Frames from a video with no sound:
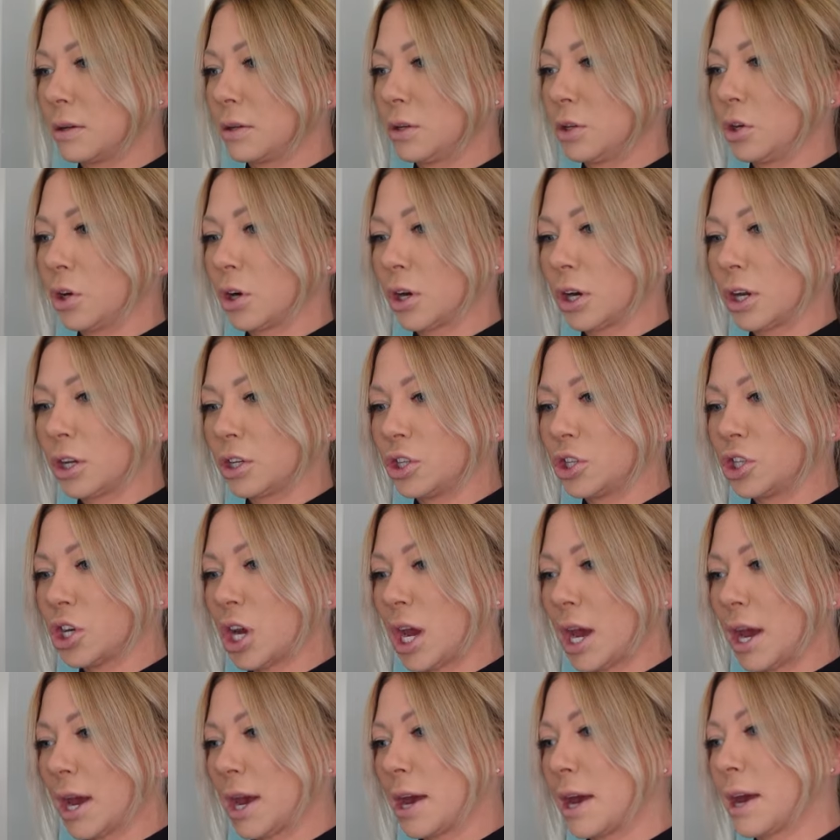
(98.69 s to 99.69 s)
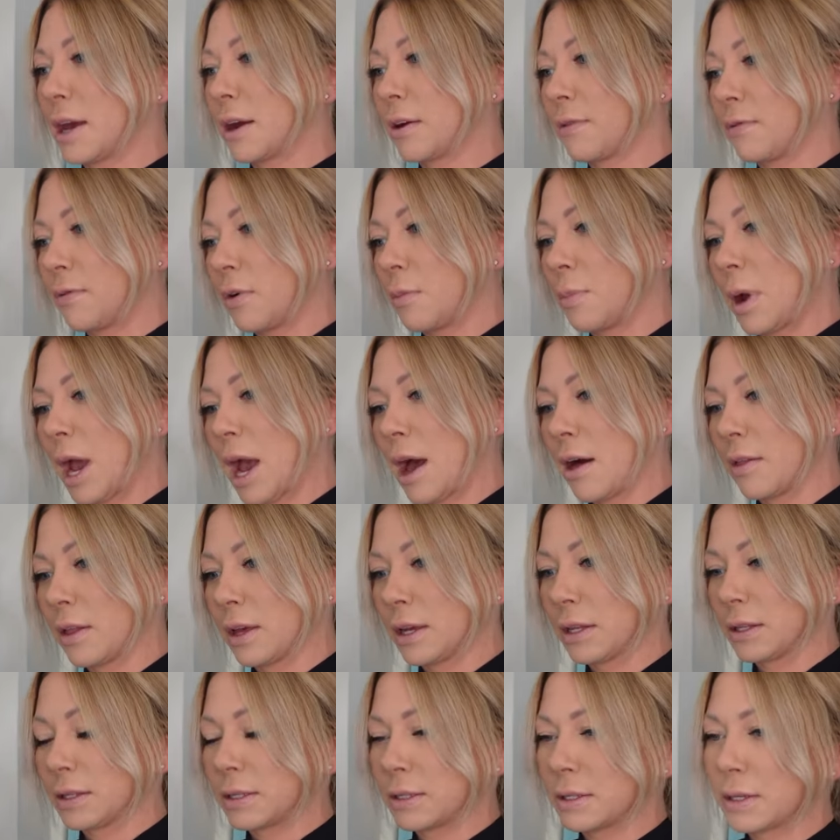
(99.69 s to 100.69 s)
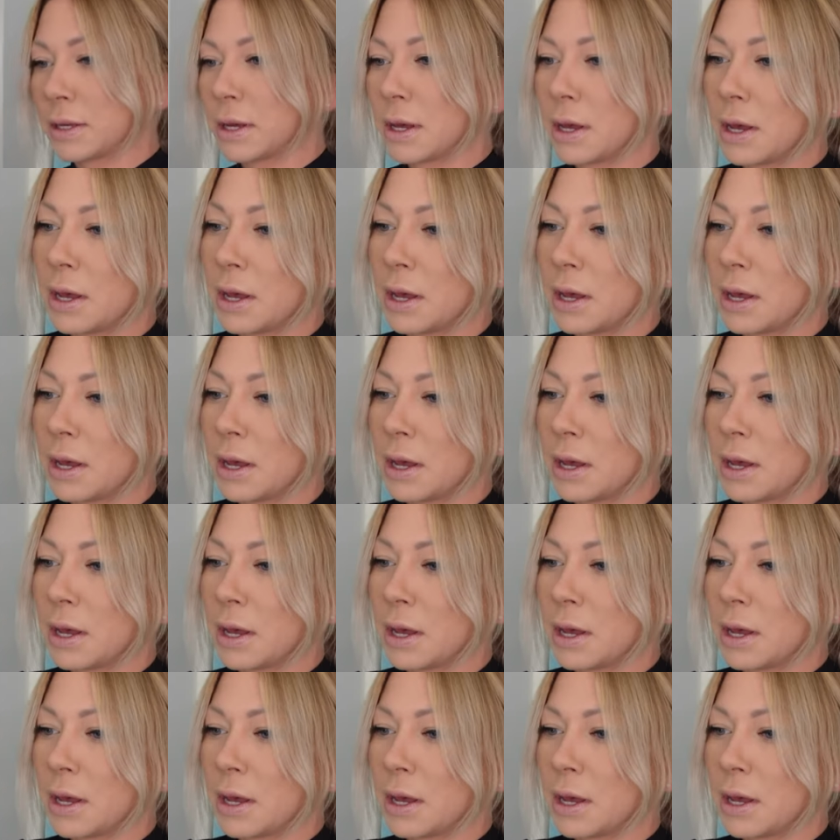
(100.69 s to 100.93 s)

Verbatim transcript: You're gonna check for balance.